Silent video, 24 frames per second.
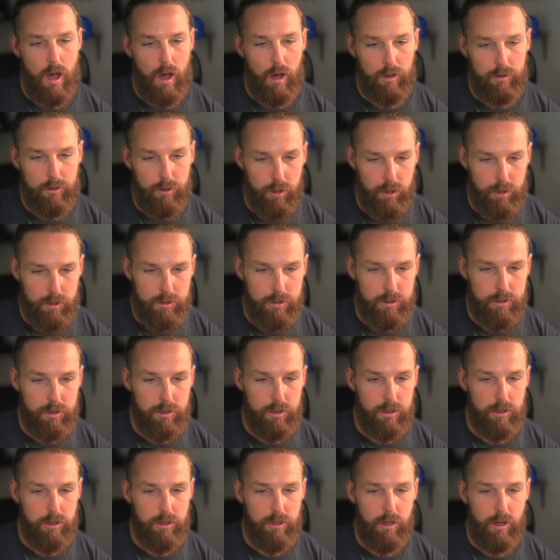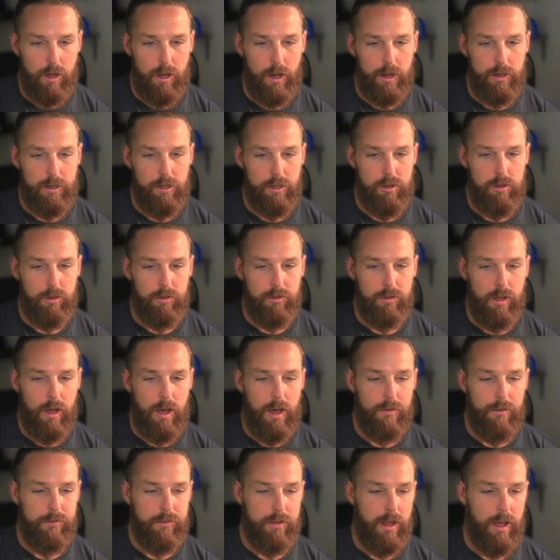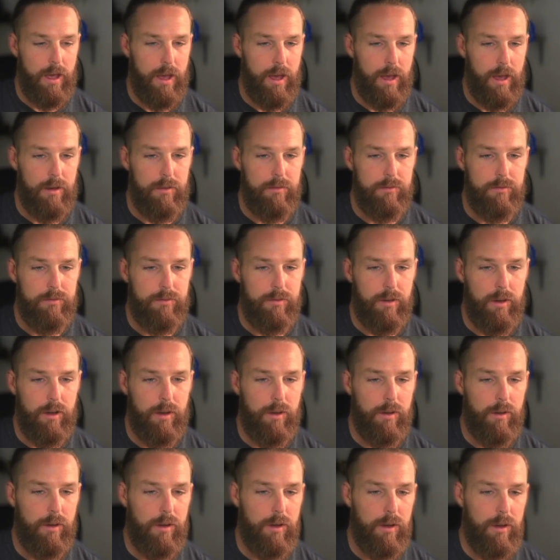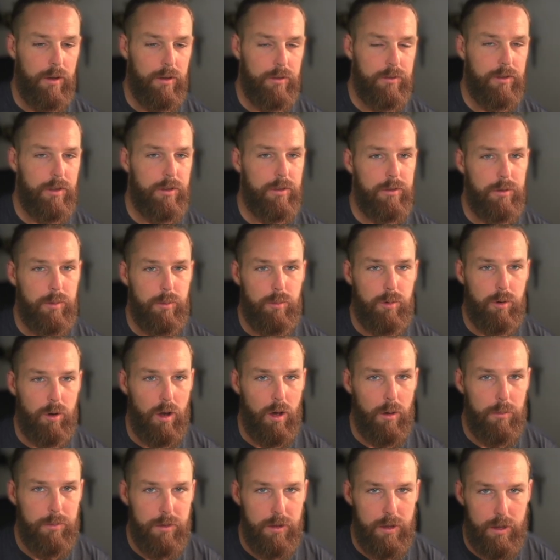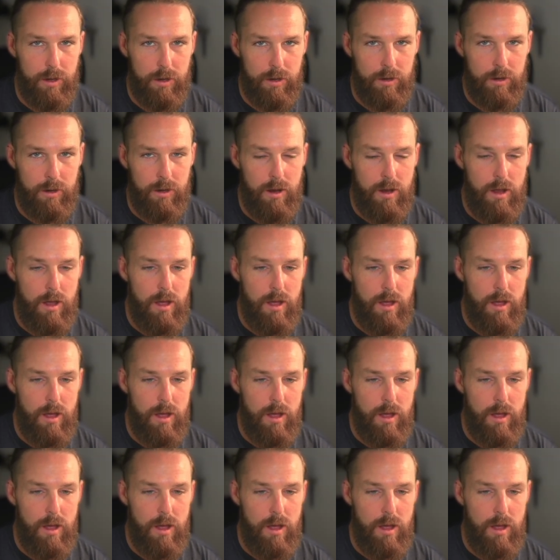on cursor, you kind of just have to have a, a system prompt there